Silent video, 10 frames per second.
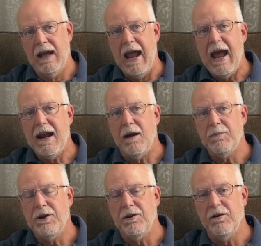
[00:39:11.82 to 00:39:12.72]
add
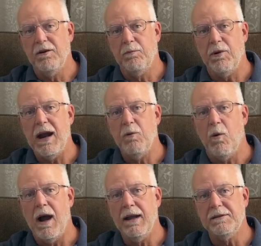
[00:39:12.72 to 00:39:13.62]
up your bright
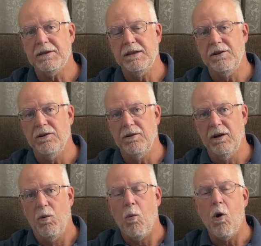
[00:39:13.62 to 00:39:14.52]
whites and your
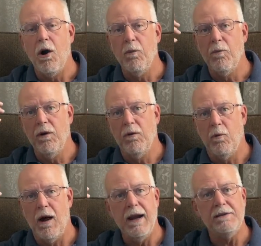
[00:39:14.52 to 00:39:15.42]
warm
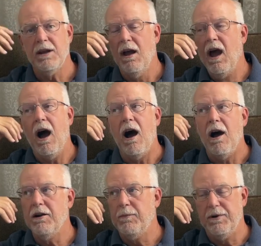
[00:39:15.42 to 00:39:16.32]
whites
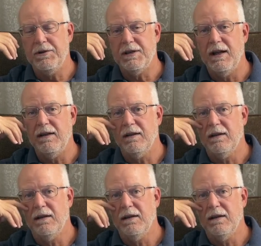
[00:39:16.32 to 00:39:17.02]
100%